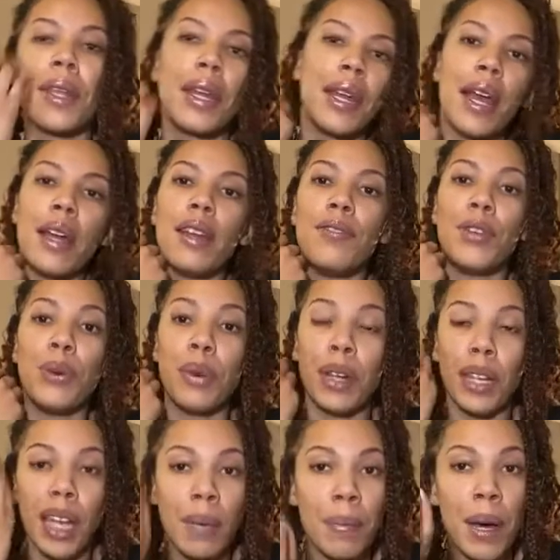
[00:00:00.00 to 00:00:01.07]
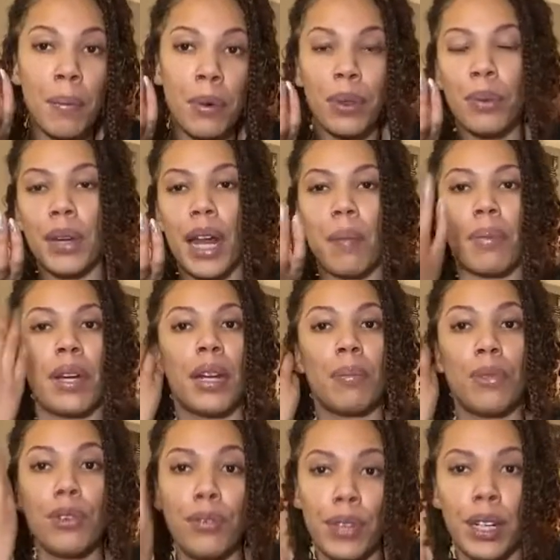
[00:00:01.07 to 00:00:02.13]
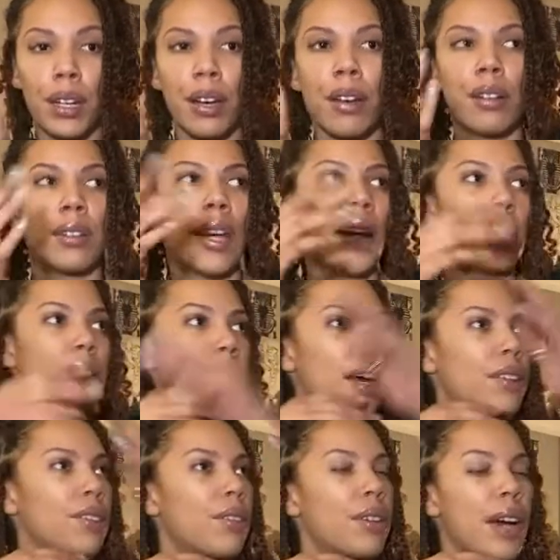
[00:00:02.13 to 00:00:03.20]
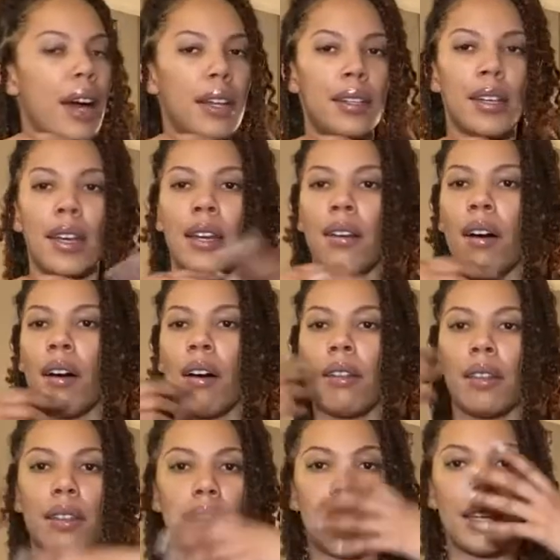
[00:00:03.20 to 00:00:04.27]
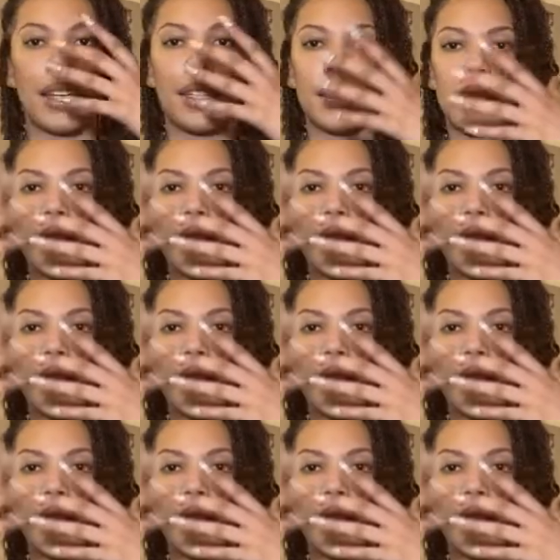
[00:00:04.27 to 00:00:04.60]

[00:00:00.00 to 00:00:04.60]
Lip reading: And if you want to keep up with when I put up new videos, astrological content, all the things,